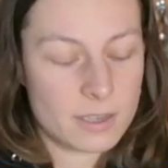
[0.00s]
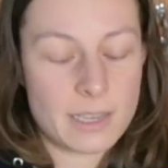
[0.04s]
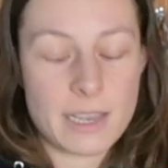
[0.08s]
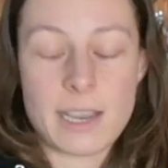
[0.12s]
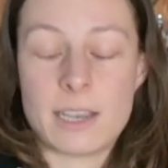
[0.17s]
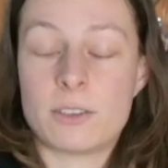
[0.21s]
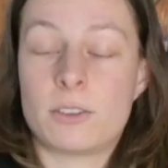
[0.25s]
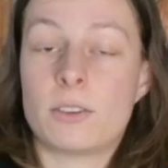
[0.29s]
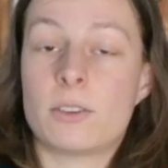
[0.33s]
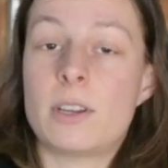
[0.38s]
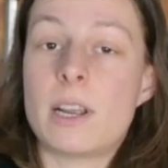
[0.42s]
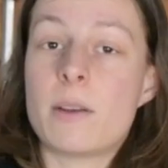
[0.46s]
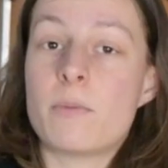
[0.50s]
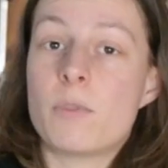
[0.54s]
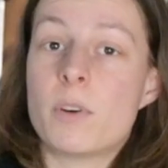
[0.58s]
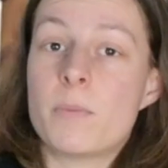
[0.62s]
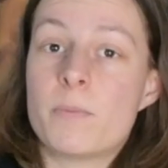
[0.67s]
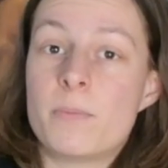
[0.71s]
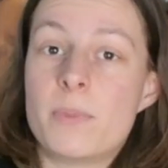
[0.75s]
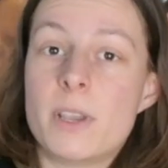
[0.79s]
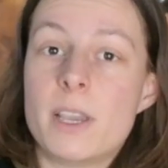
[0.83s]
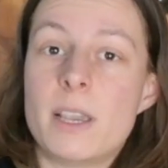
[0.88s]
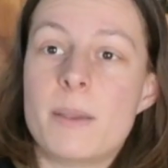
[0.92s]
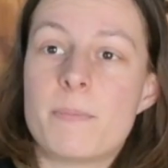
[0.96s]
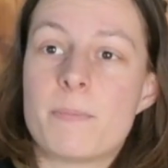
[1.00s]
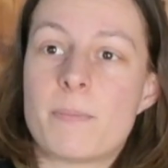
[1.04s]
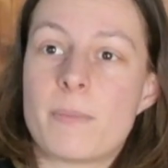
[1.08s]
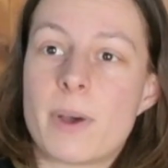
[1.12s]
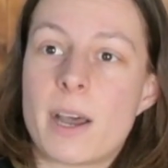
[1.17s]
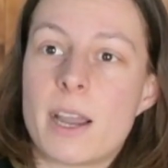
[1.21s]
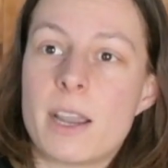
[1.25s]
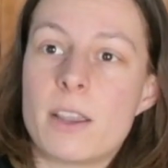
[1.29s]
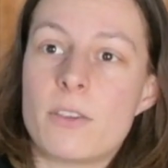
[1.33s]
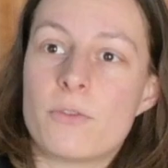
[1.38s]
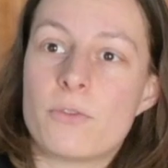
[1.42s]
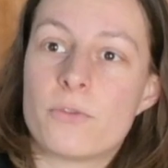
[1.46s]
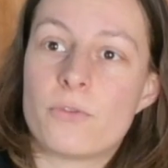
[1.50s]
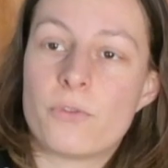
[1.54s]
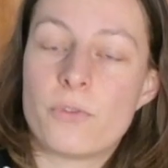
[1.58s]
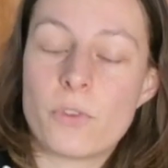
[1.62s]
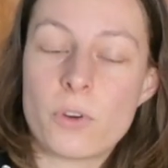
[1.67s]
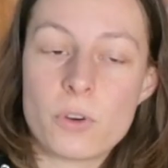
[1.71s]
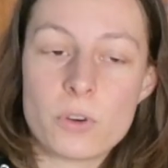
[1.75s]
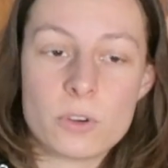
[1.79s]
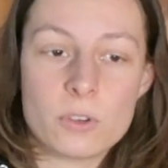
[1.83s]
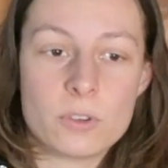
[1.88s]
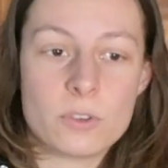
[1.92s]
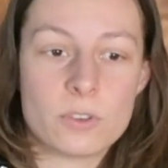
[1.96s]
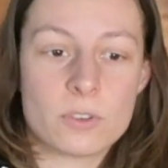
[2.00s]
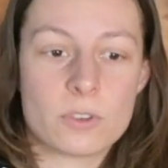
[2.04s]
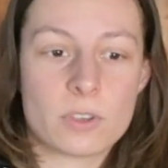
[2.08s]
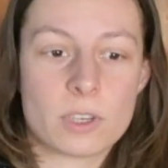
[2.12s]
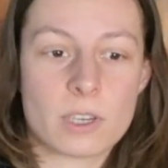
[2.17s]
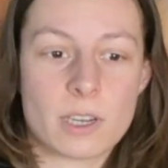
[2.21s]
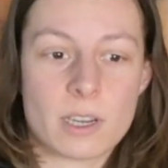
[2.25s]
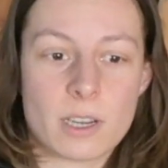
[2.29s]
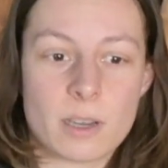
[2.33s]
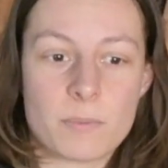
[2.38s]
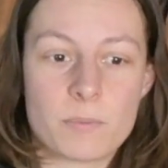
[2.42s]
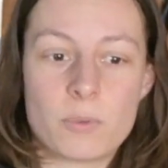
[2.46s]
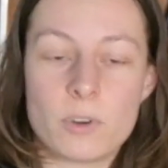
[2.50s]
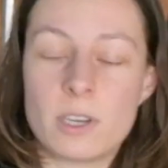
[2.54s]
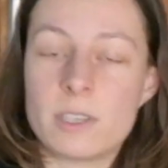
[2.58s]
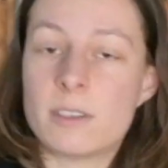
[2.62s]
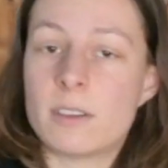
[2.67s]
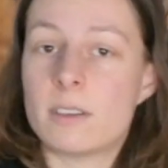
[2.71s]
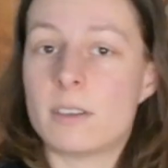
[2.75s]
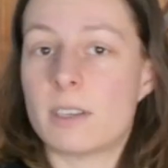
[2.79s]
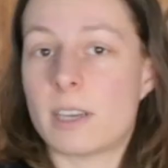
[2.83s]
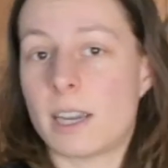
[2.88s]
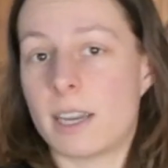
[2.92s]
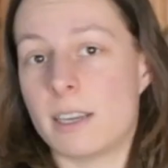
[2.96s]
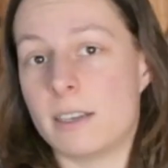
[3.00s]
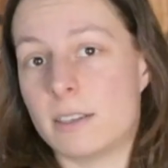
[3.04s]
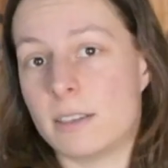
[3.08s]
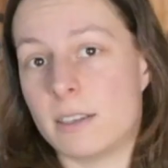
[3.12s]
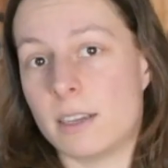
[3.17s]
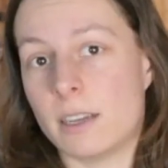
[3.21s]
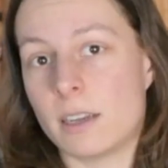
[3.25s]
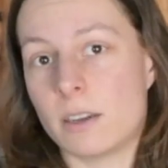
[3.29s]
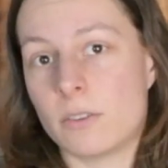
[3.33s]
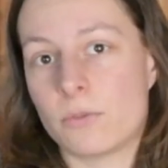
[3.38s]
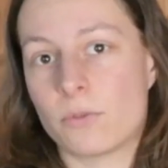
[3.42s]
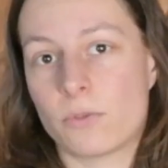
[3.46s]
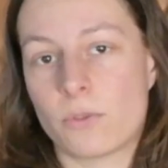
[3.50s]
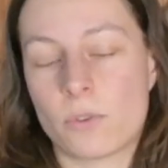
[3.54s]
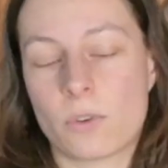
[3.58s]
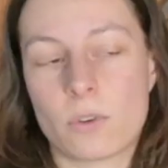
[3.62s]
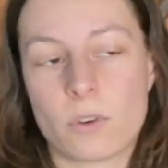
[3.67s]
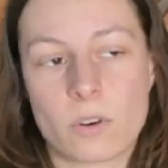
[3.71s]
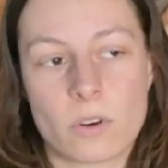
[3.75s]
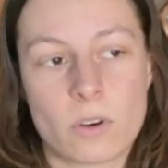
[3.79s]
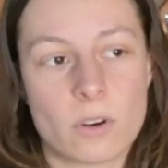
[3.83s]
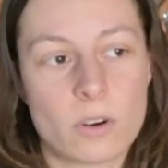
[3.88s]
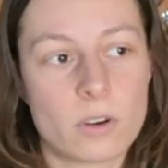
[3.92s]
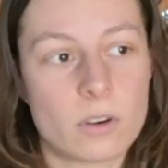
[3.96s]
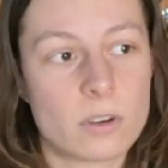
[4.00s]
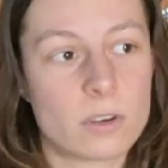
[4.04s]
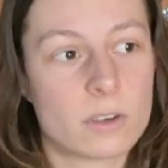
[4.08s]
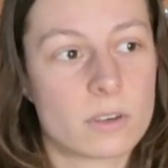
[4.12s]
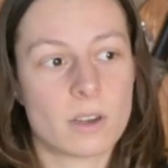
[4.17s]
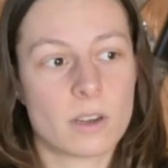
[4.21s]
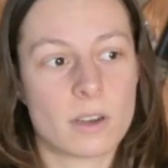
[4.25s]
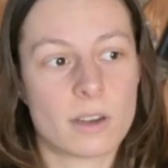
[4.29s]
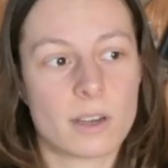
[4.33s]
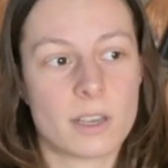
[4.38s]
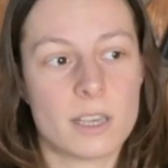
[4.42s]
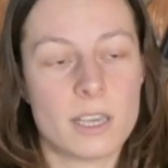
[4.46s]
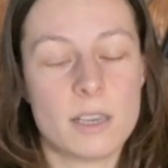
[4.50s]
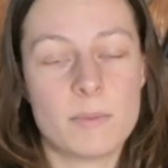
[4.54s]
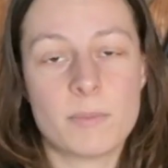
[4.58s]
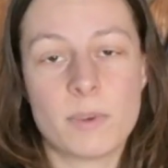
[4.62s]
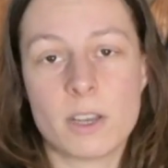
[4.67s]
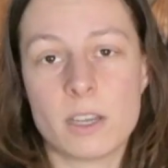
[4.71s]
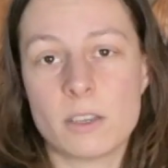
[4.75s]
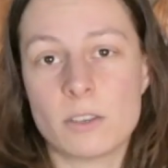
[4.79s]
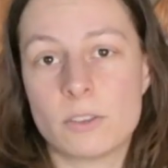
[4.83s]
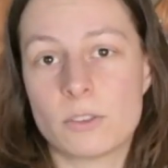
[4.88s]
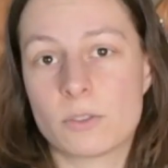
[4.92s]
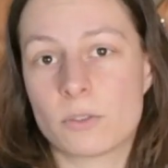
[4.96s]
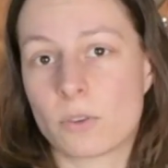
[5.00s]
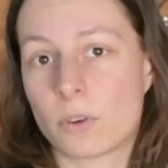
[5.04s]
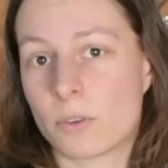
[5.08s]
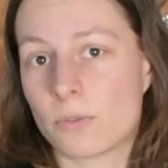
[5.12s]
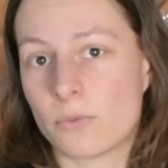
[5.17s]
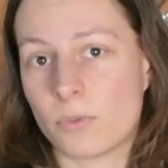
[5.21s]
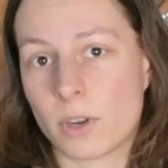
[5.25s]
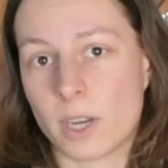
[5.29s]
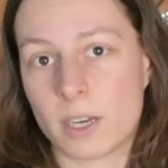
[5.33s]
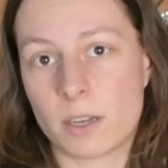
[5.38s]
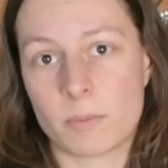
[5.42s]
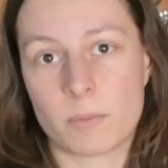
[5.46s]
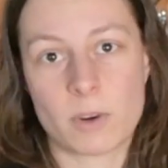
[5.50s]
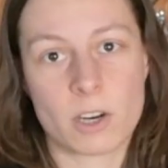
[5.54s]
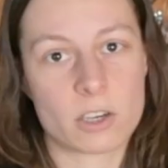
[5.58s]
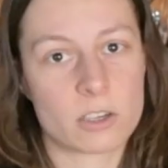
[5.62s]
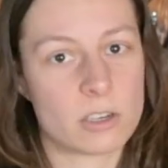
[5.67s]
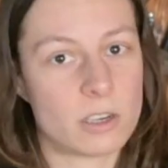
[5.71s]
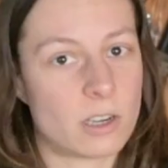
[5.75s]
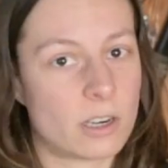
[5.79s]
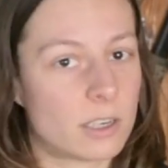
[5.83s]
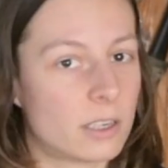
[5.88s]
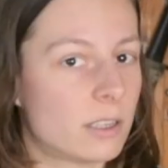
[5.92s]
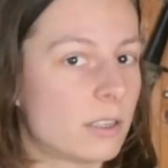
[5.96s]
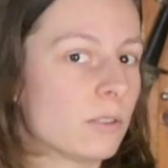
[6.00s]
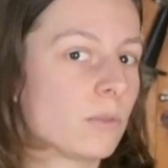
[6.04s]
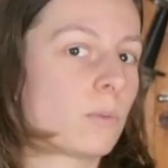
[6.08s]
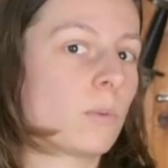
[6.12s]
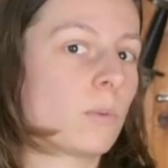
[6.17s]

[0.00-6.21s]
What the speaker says: Yeah, so that would be my first present idea for a HEMAist, sword fighter, martial artist,